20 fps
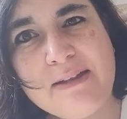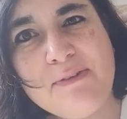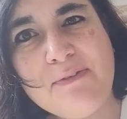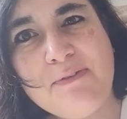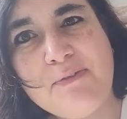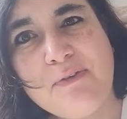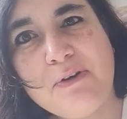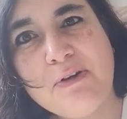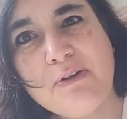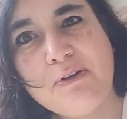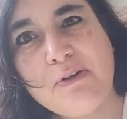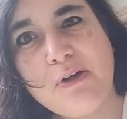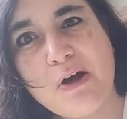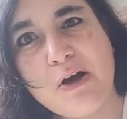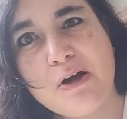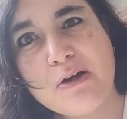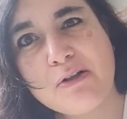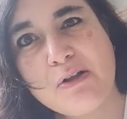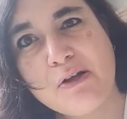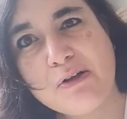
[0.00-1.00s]
for a
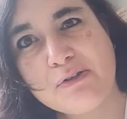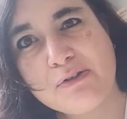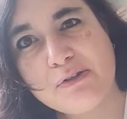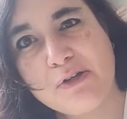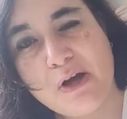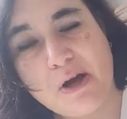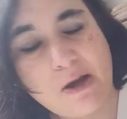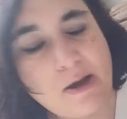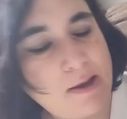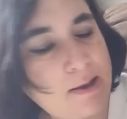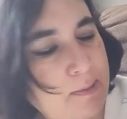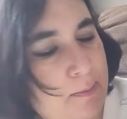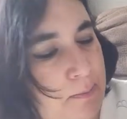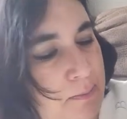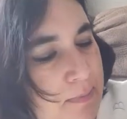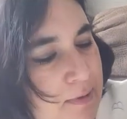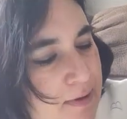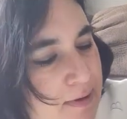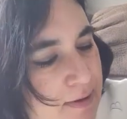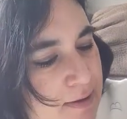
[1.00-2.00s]
long, long
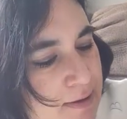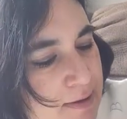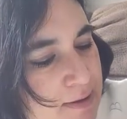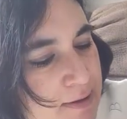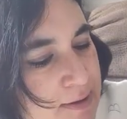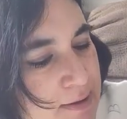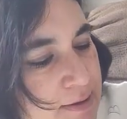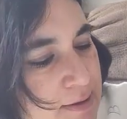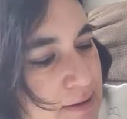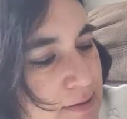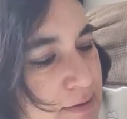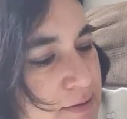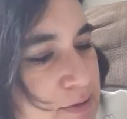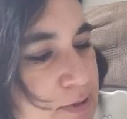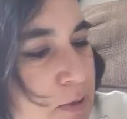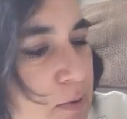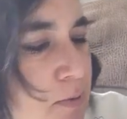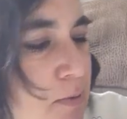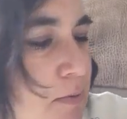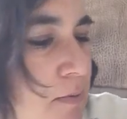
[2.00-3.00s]
time.
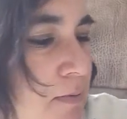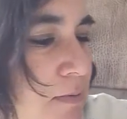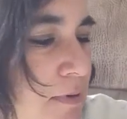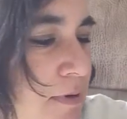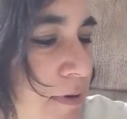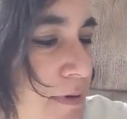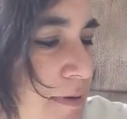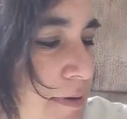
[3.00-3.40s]
So